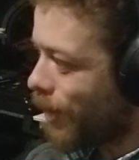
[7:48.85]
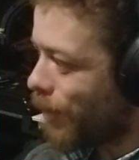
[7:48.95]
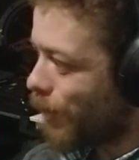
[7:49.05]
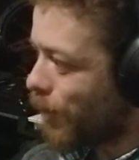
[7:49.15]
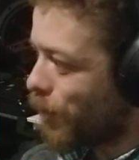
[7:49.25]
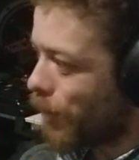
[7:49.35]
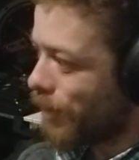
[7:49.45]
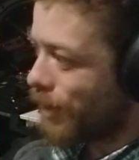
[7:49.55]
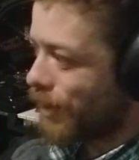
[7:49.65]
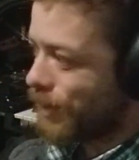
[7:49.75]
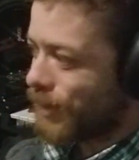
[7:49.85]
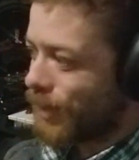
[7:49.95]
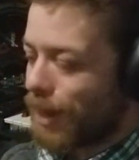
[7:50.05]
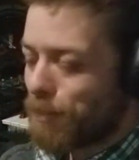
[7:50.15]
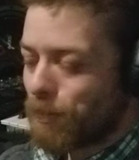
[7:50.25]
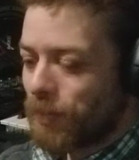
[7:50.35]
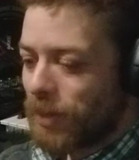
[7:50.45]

I hit record and then hit stop,